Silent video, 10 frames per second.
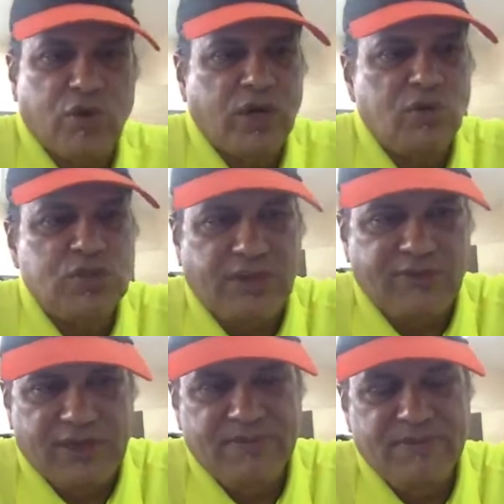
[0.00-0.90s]
who's 7,
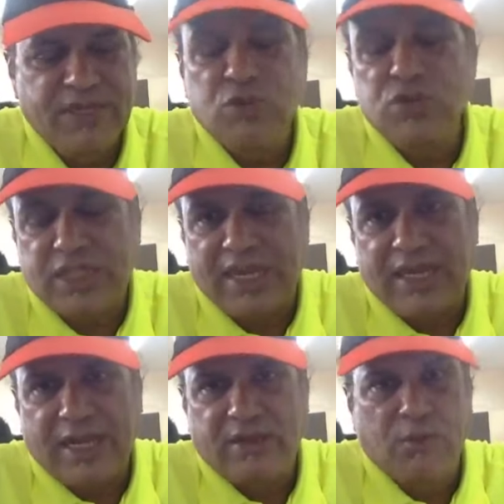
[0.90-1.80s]
who's second at
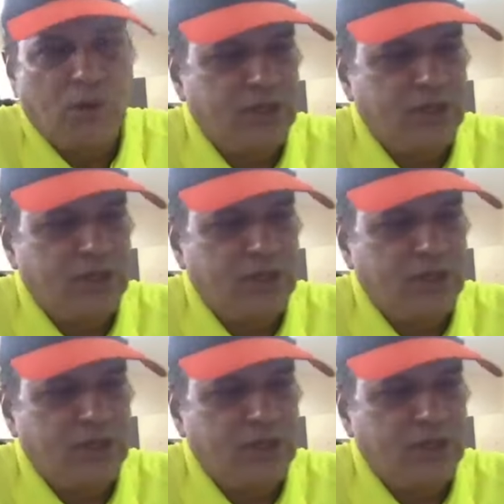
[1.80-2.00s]
the moment.